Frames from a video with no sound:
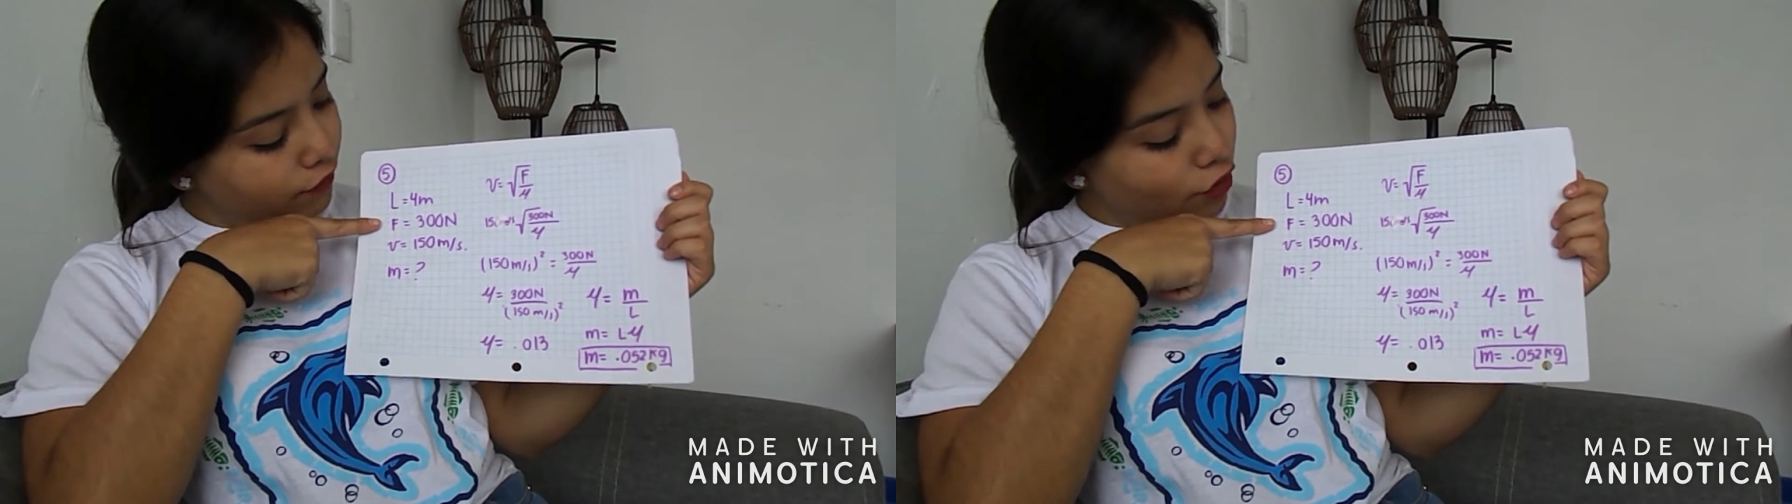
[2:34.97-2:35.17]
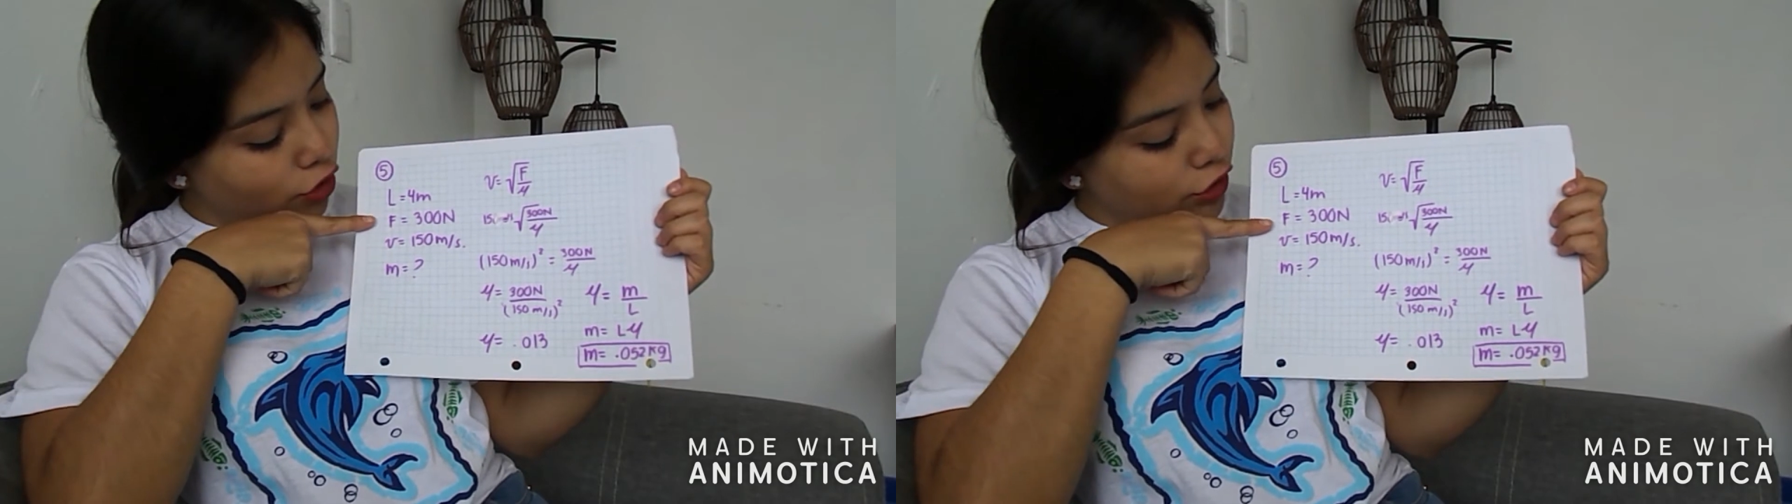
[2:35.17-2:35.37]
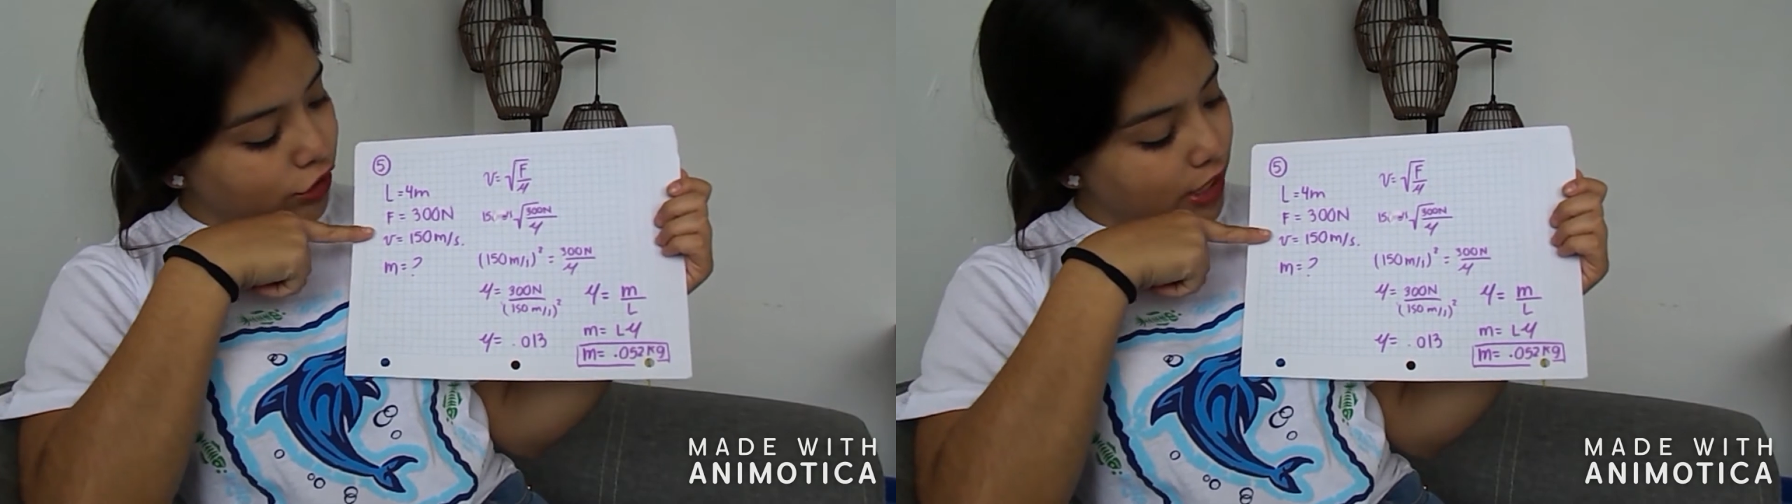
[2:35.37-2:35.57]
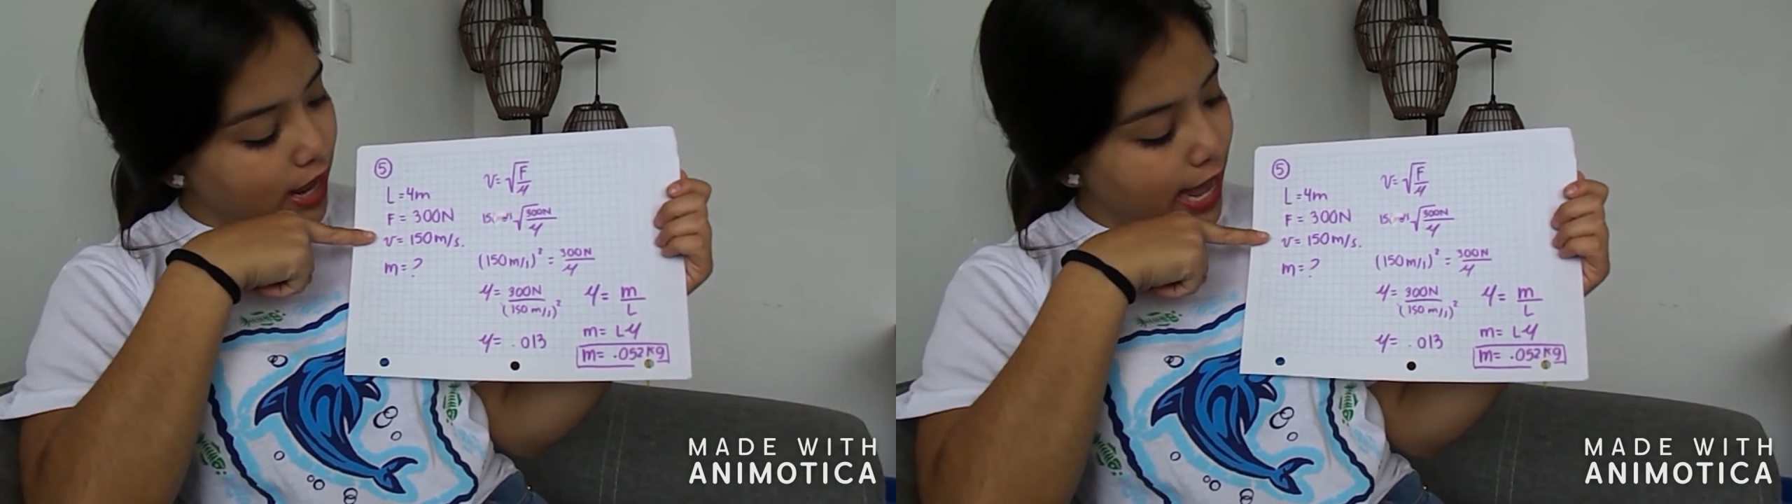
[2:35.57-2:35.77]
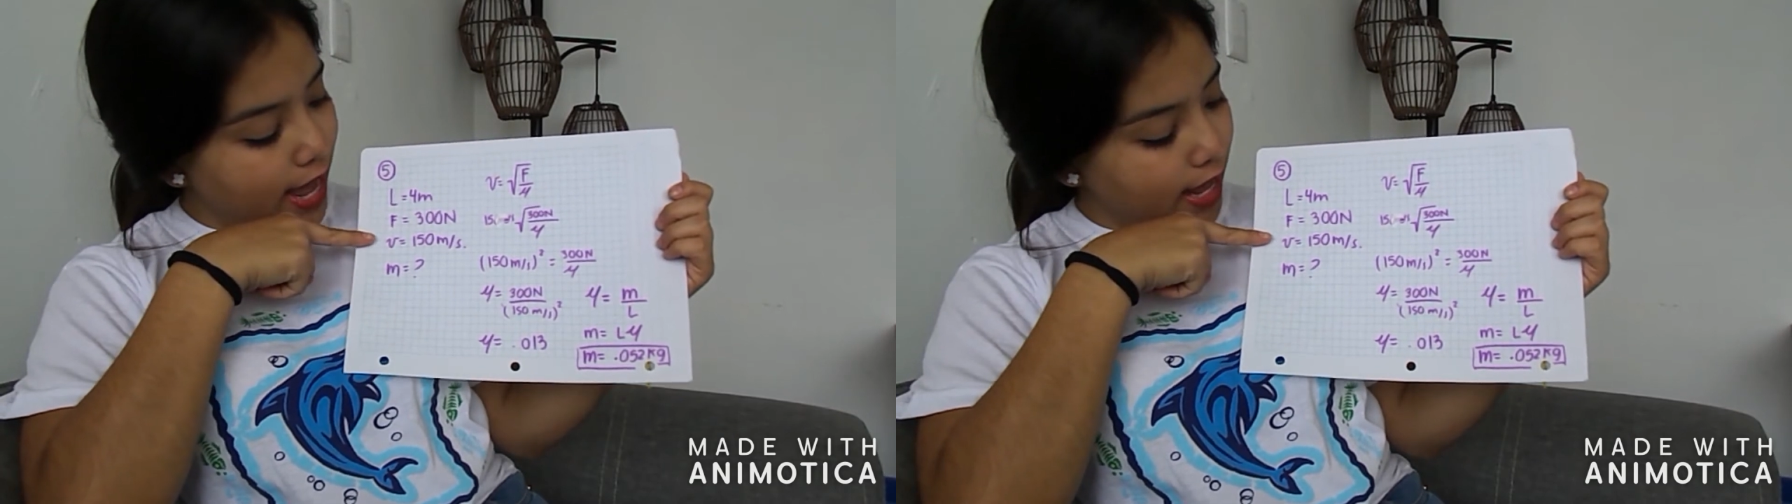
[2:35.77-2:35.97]
force,
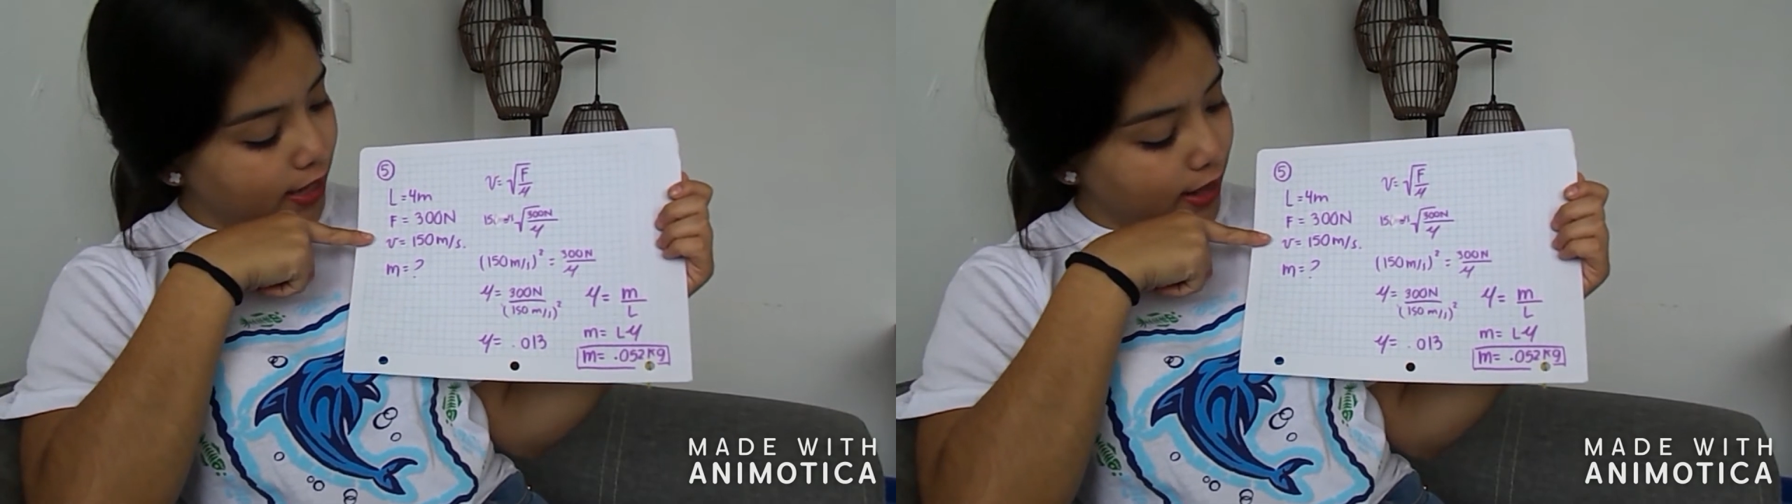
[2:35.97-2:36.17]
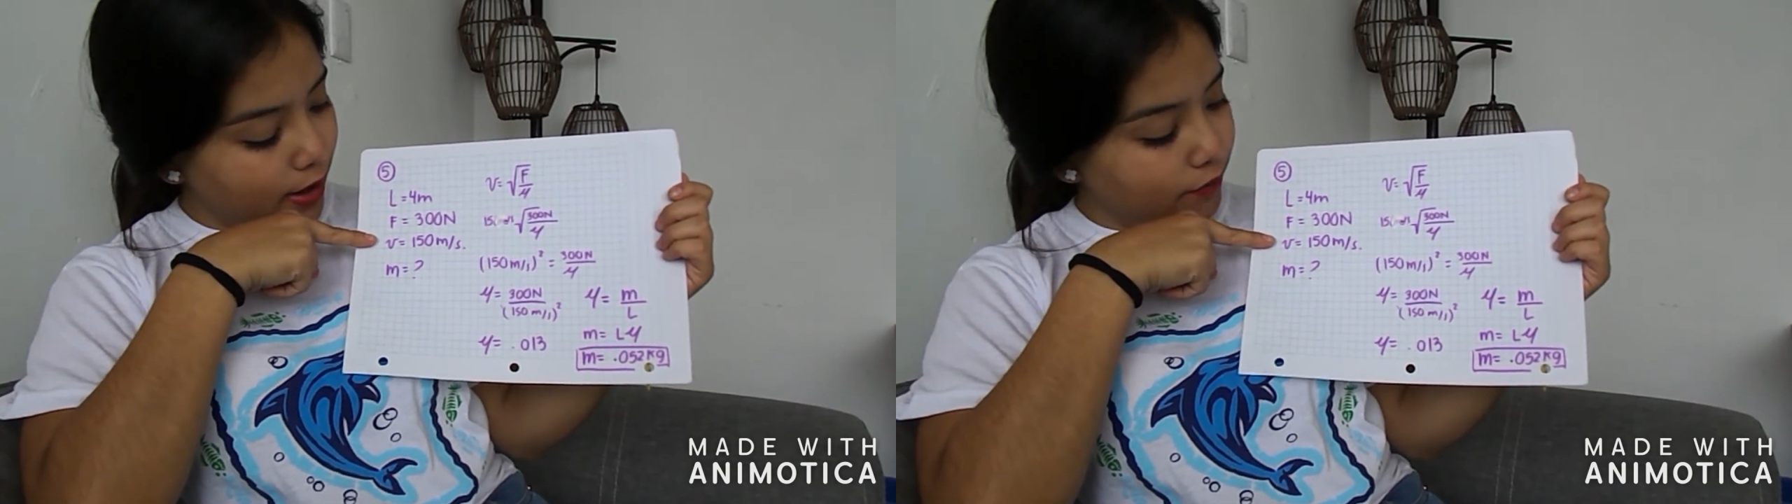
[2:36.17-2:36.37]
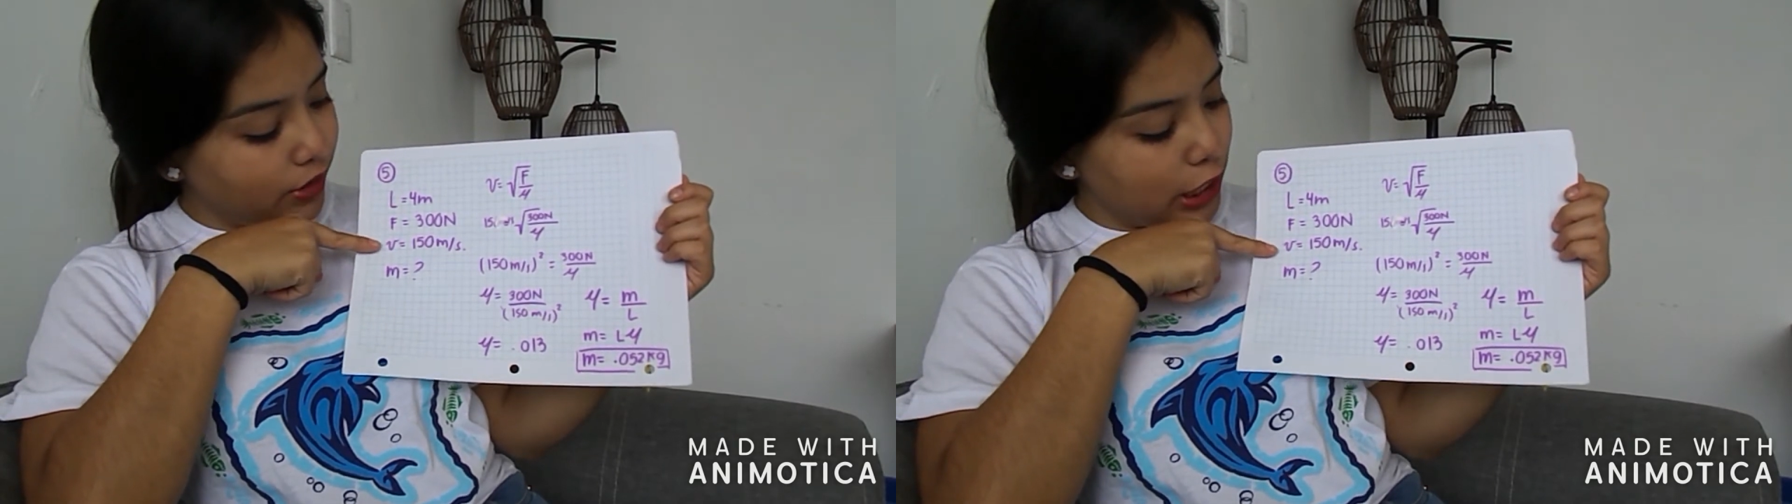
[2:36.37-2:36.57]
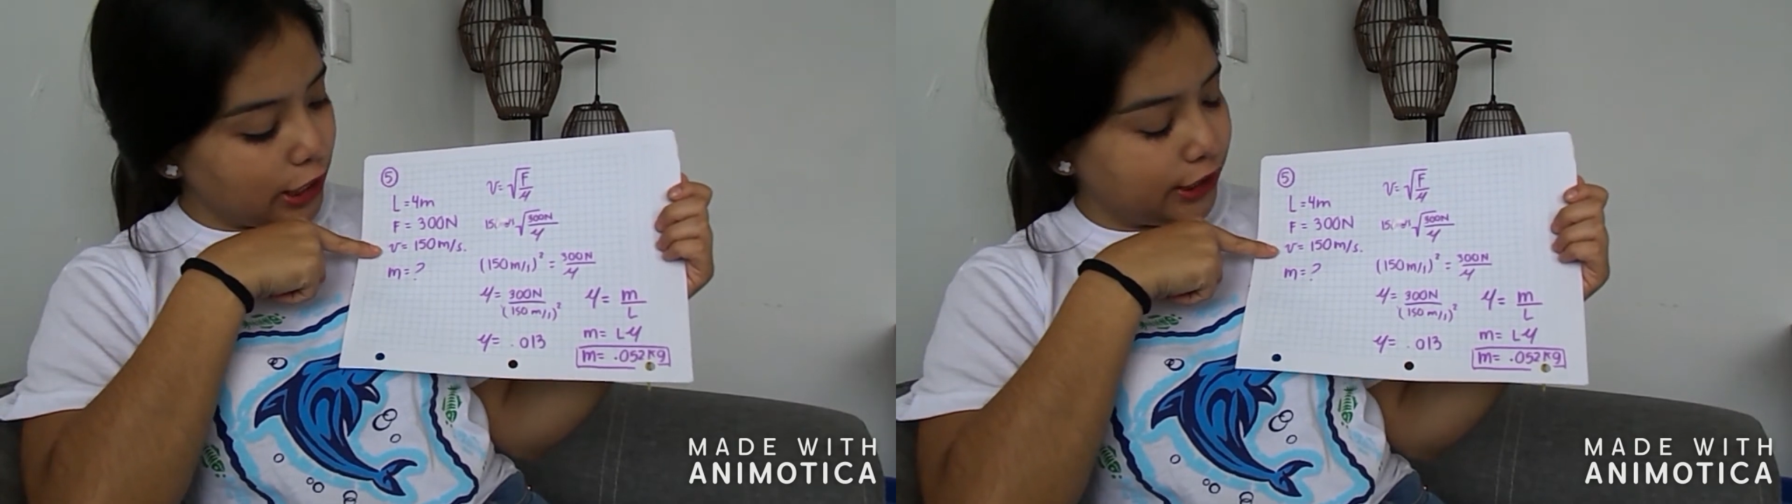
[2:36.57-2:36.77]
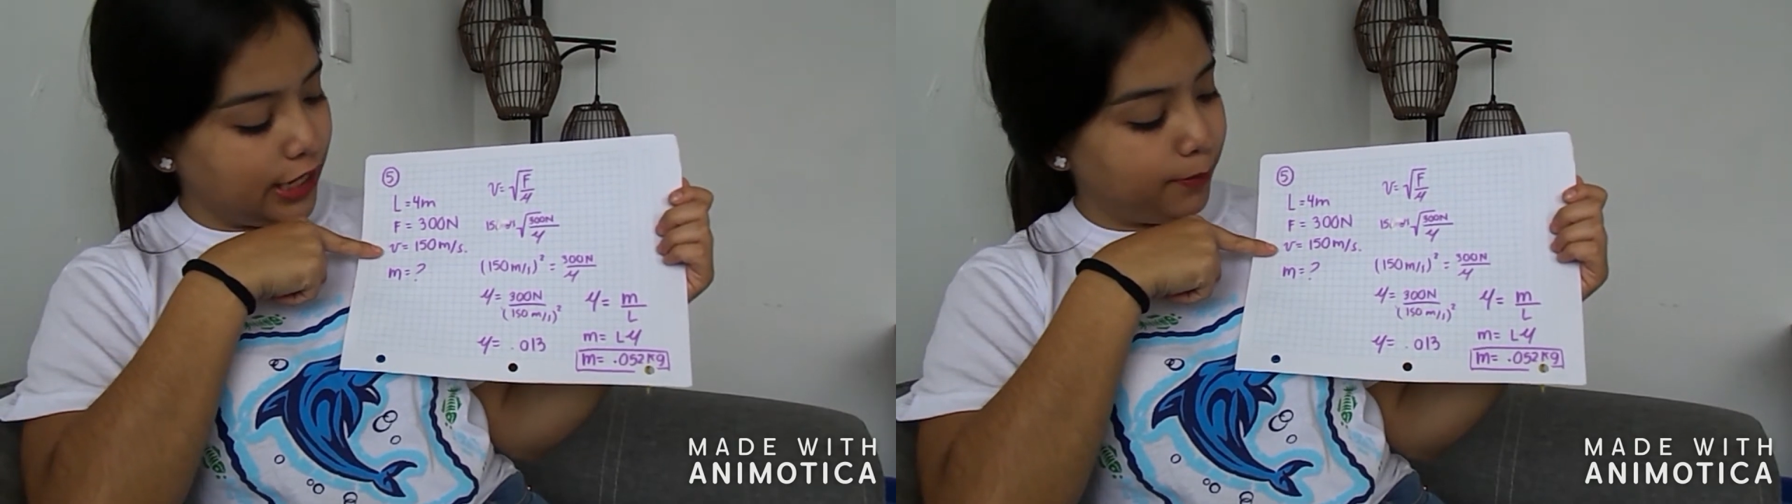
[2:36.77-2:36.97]
and
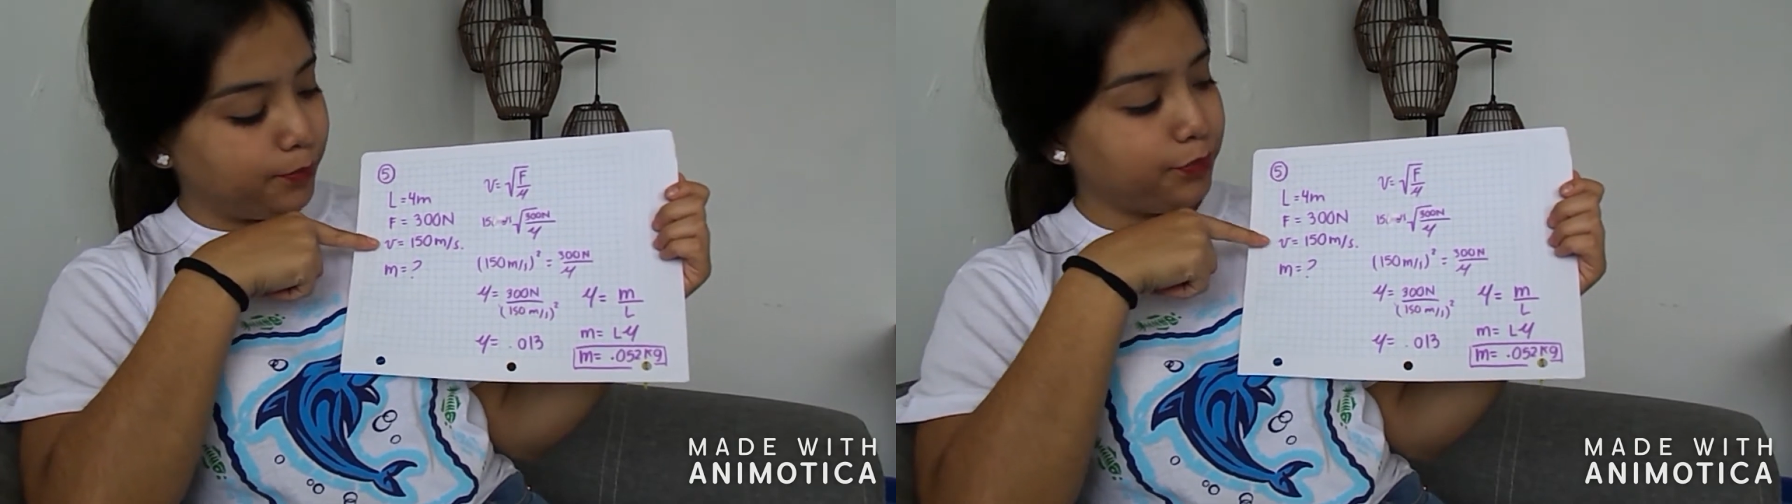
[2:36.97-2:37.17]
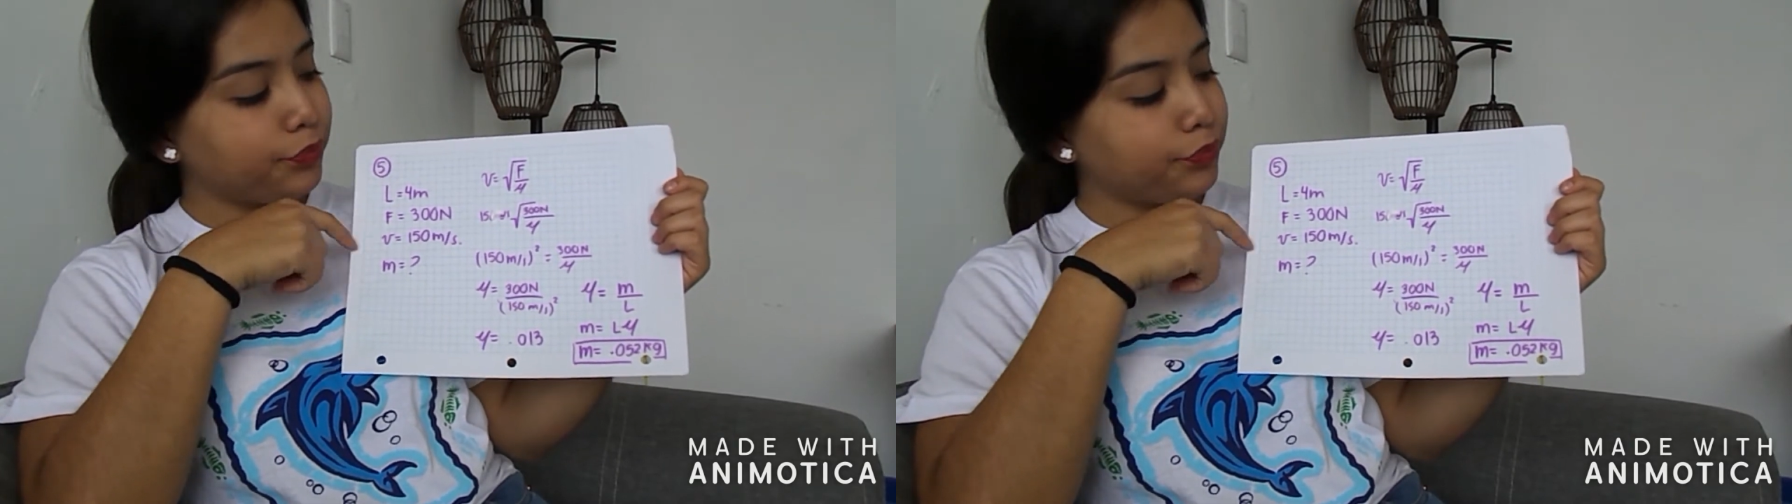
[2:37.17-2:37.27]
velocity.